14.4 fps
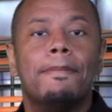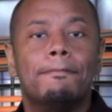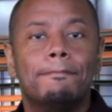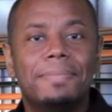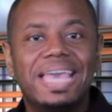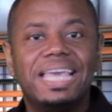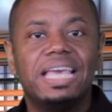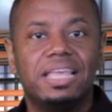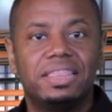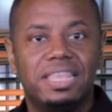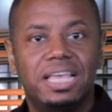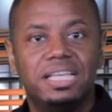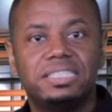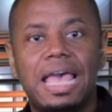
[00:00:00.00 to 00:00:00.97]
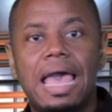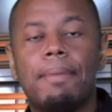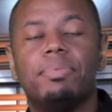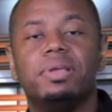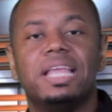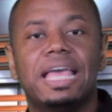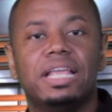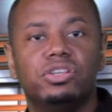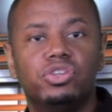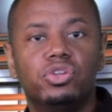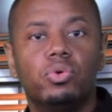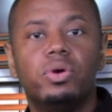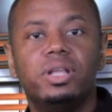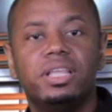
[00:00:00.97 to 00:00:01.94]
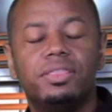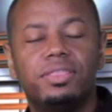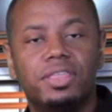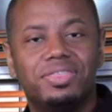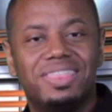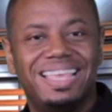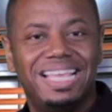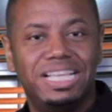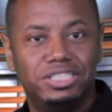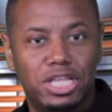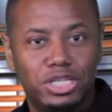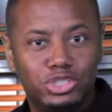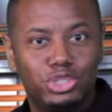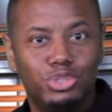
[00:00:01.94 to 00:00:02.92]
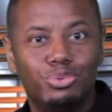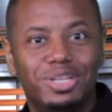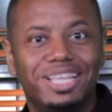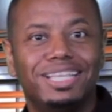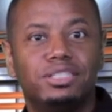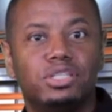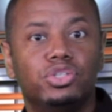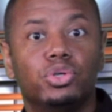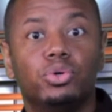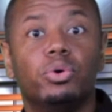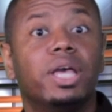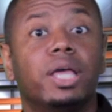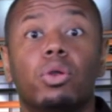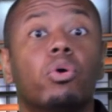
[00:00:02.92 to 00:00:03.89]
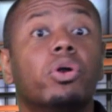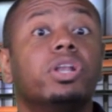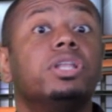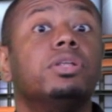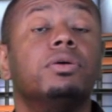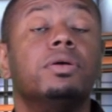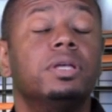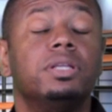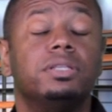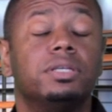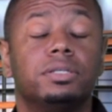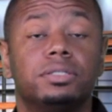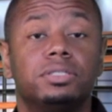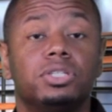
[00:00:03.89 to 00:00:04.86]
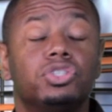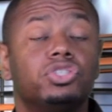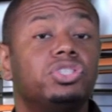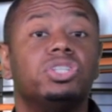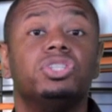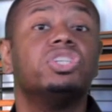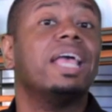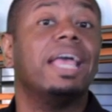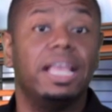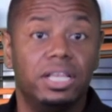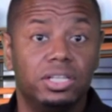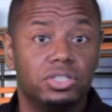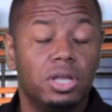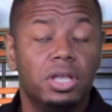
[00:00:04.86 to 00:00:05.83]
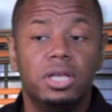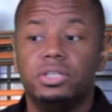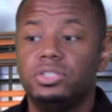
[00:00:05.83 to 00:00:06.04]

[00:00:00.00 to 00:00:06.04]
making things happen, and doing the things that you need to do in order to change,